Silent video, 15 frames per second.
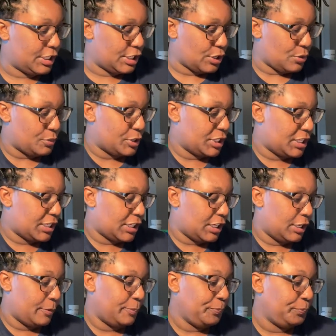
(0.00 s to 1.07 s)
So we'll
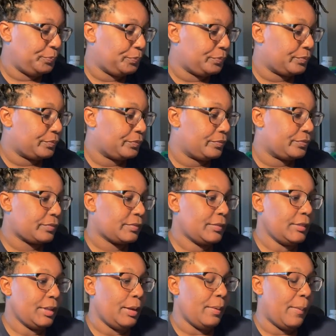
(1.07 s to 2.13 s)
see.
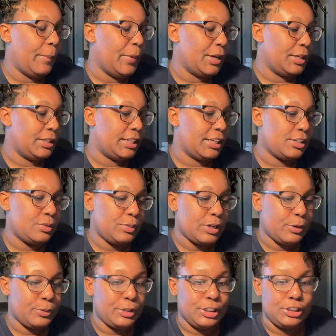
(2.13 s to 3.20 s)
But that's what
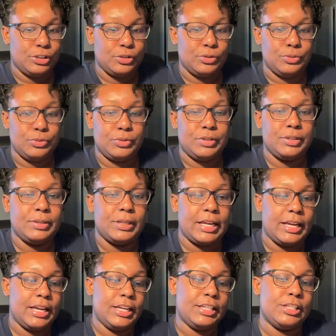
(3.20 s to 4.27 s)
I want to do
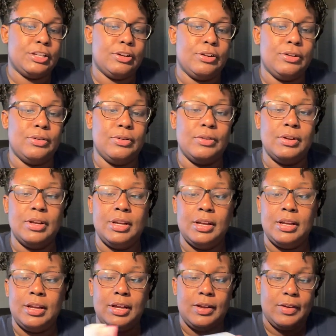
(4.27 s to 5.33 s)
today. So
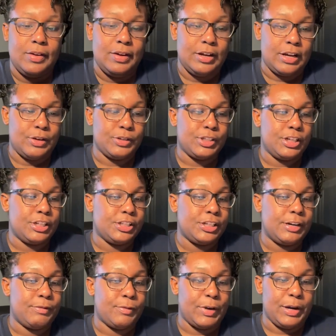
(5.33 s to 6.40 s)
I was going to
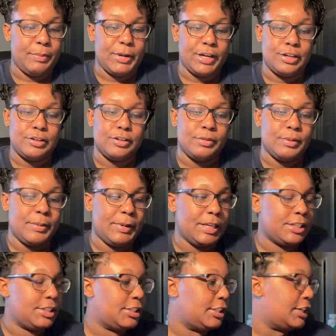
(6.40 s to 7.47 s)
start writing my goals, but I'm
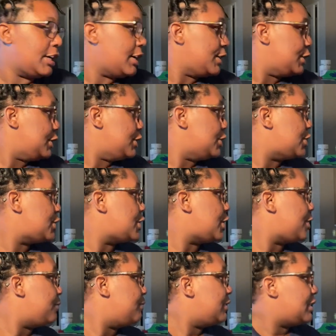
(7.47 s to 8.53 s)
actually not going to
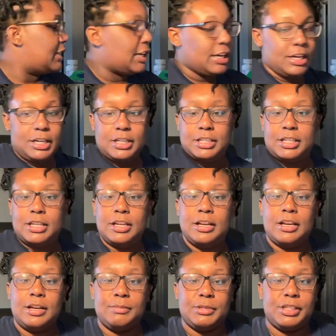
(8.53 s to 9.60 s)
start with that.
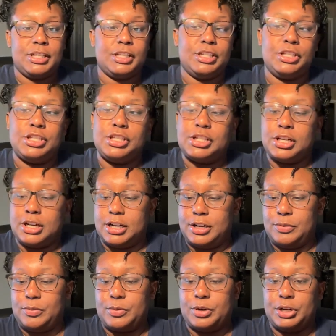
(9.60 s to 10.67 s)
I'm just going to
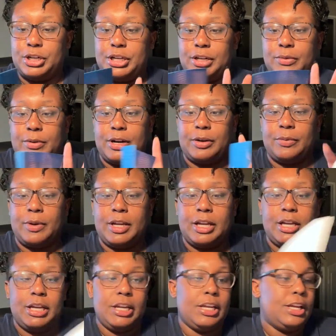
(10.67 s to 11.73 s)
start working right
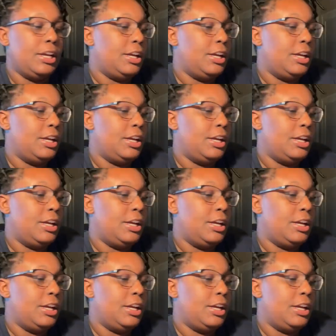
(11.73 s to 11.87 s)
away.